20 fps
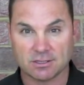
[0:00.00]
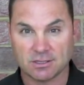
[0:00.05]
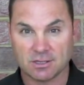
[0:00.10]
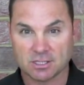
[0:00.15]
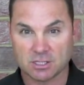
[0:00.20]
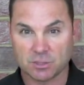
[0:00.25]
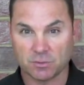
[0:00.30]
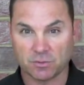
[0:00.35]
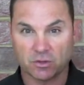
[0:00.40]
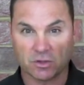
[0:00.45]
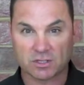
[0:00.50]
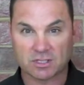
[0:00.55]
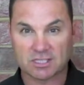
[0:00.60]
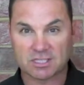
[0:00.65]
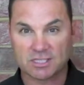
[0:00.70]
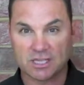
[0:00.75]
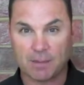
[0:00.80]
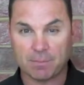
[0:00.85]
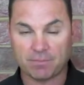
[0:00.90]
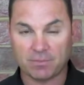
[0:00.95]
So we've got
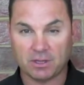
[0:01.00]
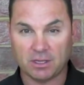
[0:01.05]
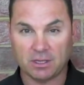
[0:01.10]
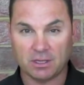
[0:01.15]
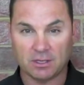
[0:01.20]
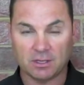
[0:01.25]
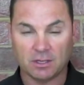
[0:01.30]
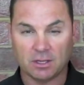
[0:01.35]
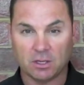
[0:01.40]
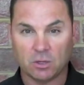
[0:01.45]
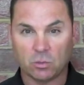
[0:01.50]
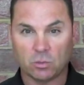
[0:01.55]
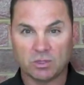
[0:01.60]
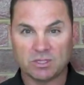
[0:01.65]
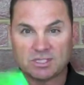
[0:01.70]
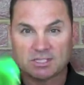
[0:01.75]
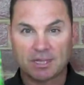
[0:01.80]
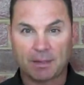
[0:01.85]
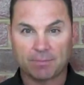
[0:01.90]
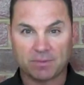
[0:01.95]
something with
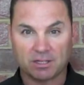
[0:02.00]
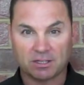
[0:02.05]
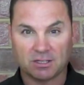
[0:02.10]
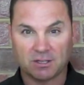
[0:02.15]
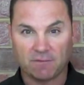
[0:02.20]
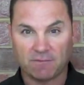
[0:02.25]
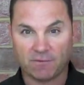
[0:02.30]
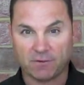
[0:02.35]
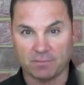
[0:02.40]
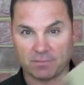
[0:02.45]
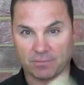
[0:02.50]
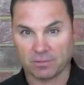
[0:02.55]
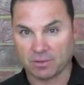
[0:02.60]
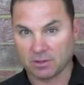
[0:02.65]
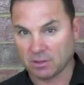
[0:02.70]
something different.